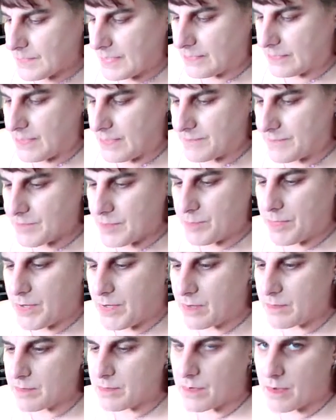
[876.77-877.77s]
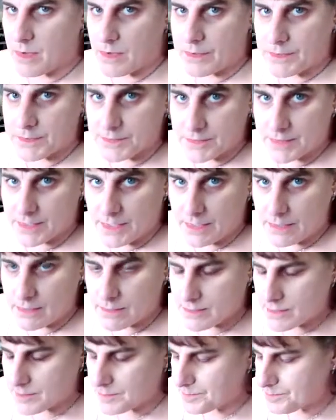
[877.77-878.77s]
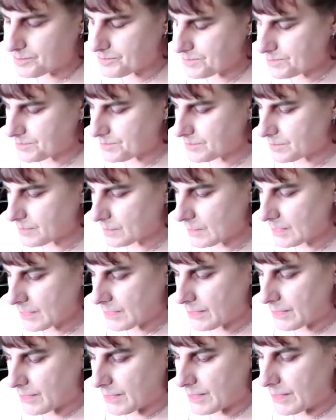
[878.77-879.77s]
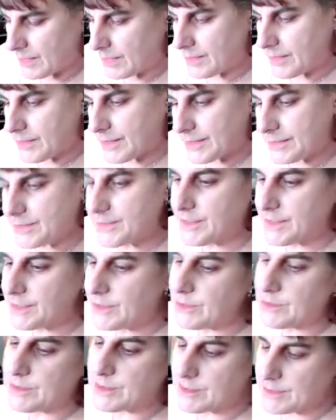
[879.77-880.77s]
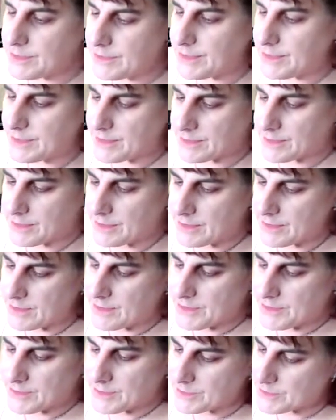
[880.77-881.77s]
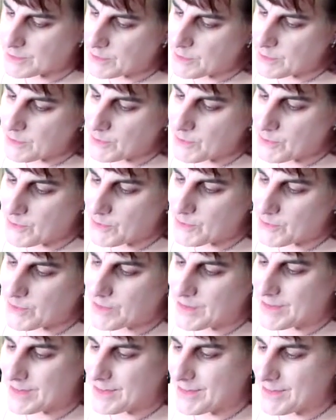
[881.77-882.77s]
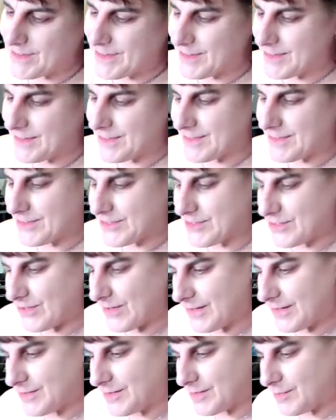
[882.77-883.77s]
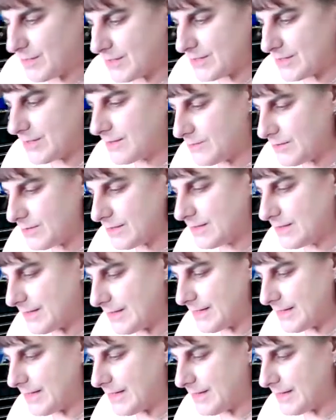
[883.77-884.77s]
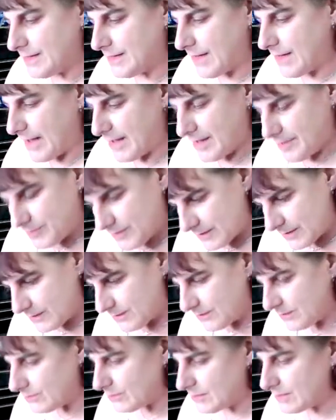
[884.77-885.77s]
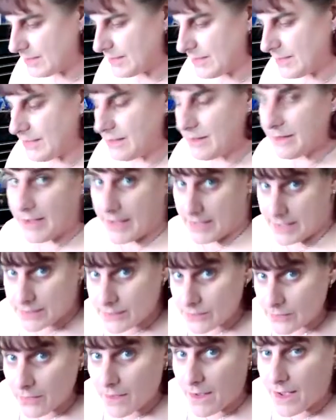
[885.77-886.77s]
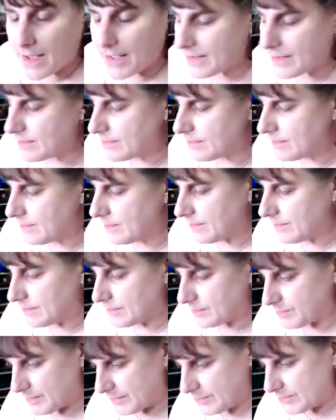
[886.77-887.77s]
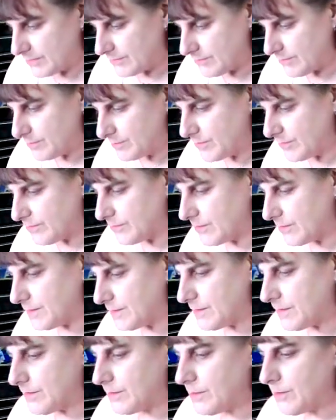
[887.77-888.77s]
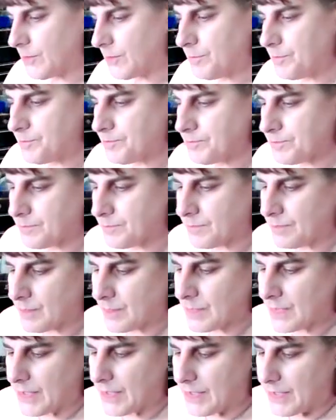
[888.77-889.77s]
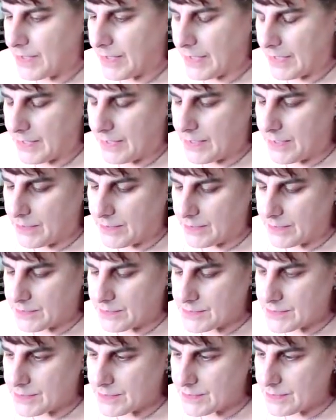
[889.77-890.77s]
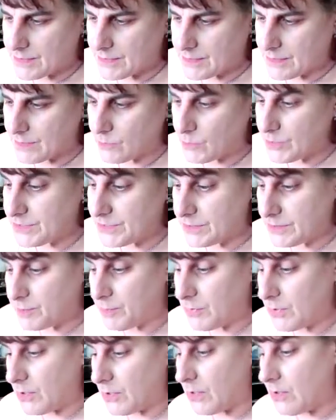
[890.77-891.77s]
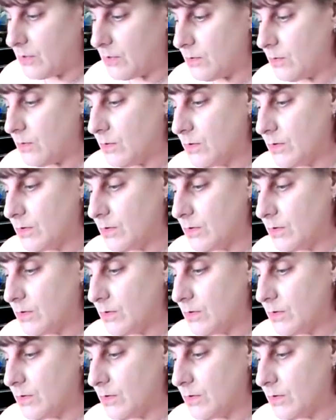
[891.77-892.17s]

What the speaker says: left the pump on a stand, and it continued to leak. So the transmission was leaking absolutely and a lot, especially from this front seal, and which is below